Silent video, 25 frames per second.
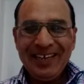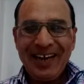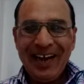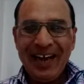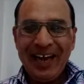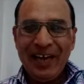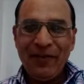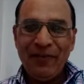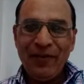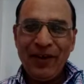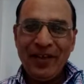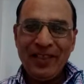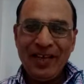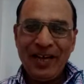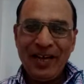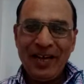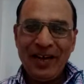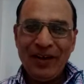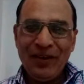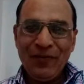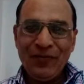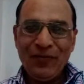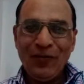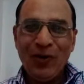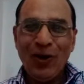
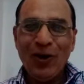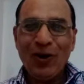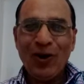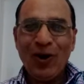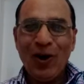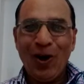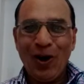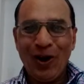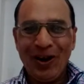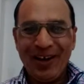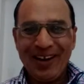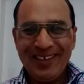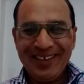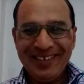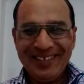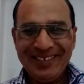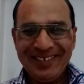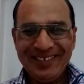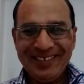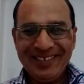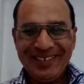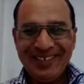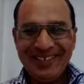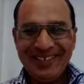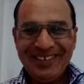Ayurveda for
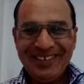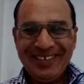All.